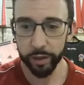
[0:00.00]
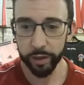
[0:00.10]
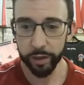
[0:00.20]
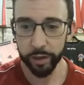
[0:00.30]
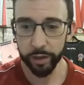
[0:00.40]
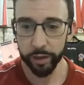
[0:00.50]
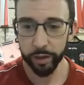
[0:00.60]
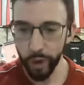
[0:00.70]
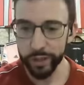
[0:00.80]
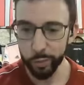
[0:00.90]
I
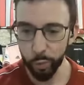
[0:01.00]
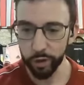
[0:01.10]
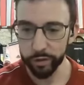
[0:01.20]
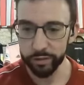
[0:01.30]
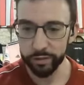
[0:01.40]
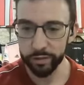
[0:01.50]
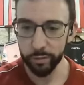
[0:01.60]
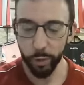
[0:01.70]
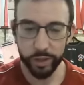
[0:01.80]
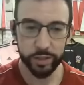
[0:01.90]
always want
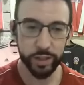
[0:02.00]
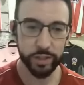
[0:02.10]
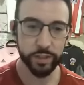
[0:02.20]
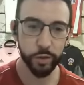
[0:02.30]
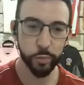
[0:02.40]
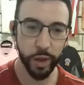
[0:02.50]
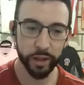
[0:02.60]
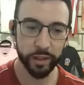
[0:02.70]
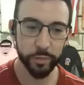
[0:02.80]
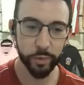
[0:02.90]
Wednesday to do
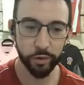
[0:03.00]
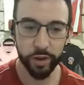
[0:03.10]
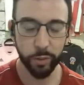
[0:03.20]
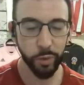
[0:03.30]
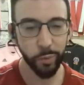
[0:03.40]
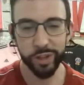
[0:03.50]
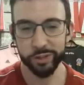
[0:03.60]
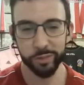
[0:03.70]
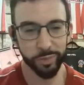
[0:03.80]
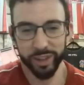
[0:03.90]
badly. But really, when we're
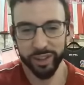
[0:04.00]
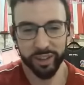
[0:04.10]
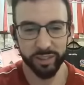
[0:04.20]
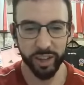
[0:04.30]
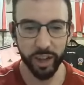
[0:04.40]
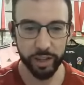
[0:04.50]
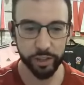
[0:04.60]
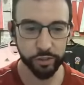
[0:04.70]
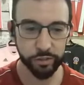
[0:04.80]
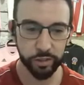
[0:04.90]
doing badly, I don't really get
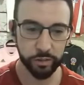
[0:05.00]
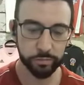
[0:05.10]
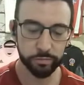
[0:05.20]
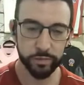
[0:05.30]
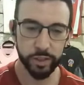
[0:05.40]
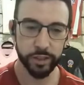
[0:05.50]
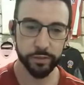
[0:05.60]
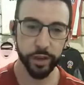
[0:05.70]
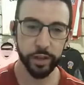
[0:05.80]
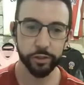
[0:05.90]
any
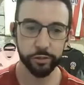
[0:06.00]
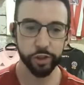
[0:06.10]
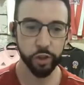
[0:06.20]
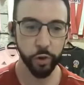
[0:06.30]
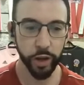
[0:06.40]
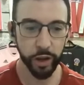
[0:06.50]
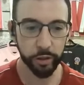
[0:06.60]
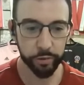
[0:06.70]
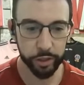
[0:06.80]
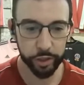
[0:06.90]
satisfaction or joy
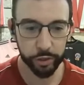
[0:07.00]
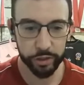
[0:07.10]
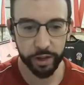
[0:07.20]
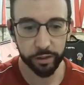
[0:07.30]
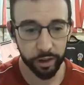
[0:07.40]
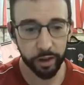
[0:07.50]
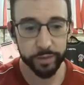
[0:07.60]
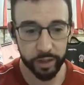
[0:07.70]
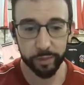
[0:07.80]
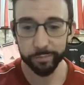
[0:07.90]
out of it. Chuck the towel at
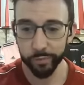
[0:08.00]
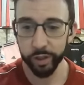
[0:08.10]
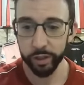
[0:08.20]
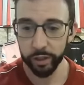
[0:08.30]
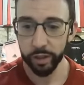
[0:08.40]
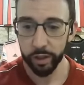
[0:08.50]
halftime. Yeah.